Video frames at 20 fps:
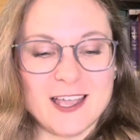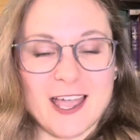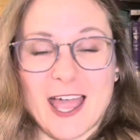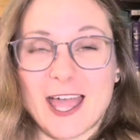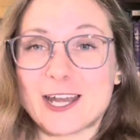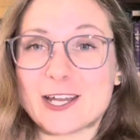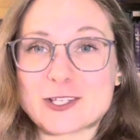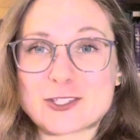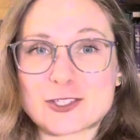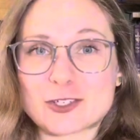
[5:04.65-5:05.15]

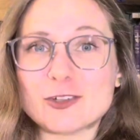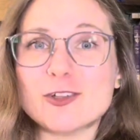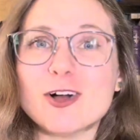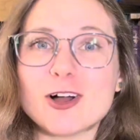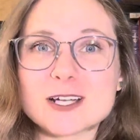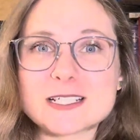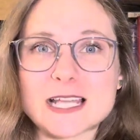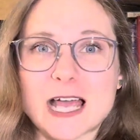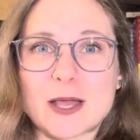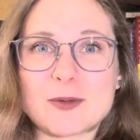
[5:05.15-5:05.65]
And it took a
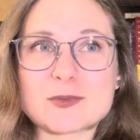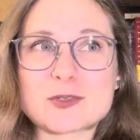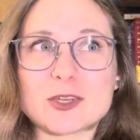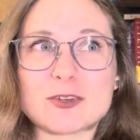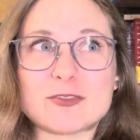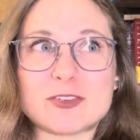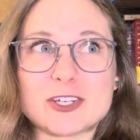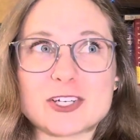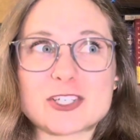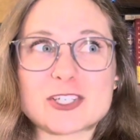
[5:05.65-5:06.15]
long time, so I
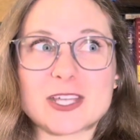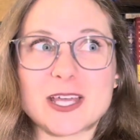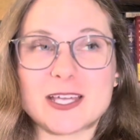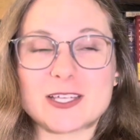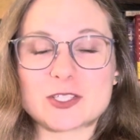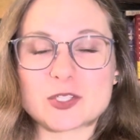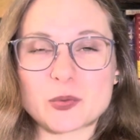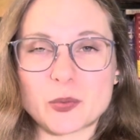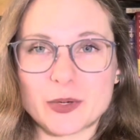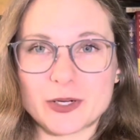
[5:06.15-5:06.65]
finished that
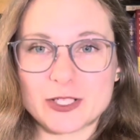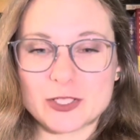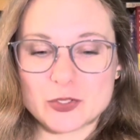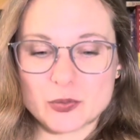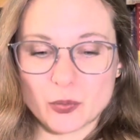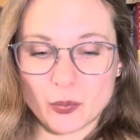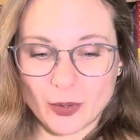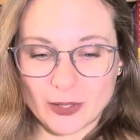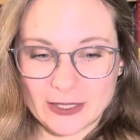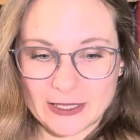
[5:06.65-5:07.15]
in
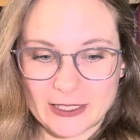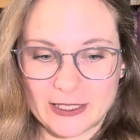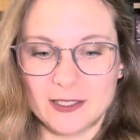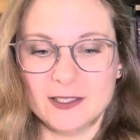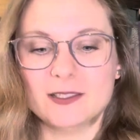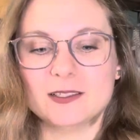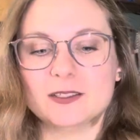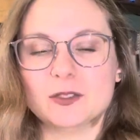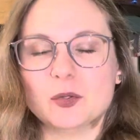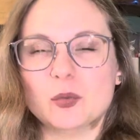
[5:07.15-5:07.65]
2020
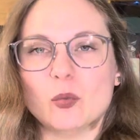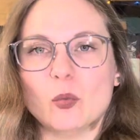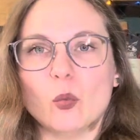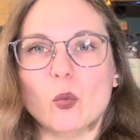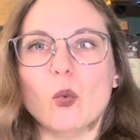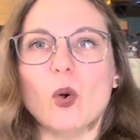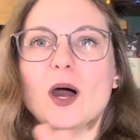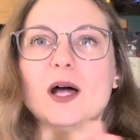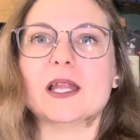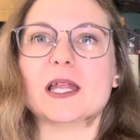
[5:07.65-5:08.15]

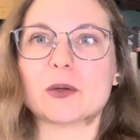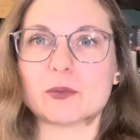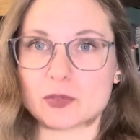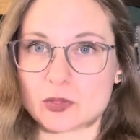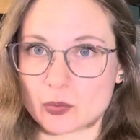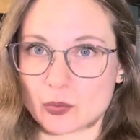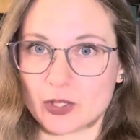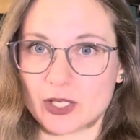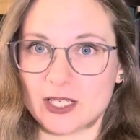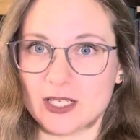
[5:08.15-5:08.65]
while I was
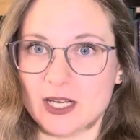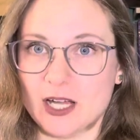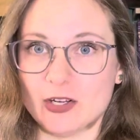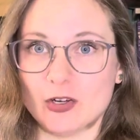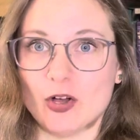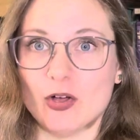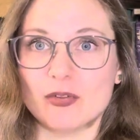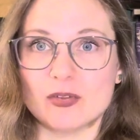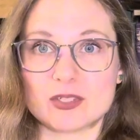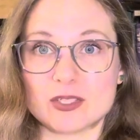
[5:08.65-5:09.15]
working on
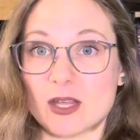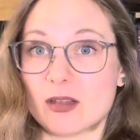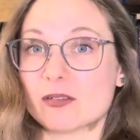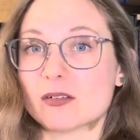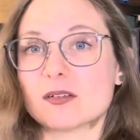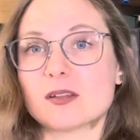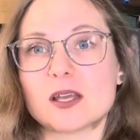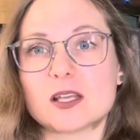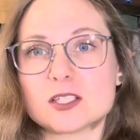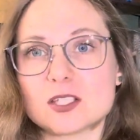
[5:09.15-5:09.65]
all those other
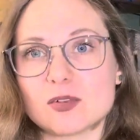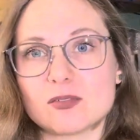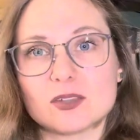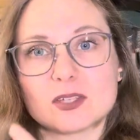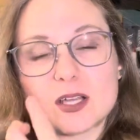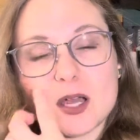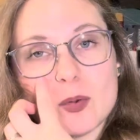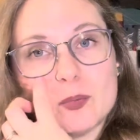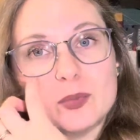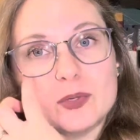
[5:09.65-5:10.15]
things over the
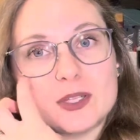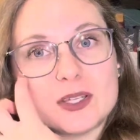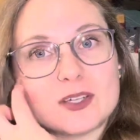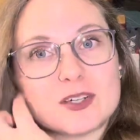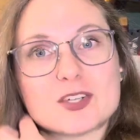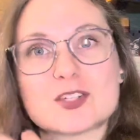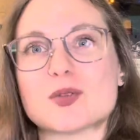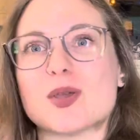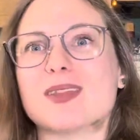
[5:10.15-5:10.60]
couple years.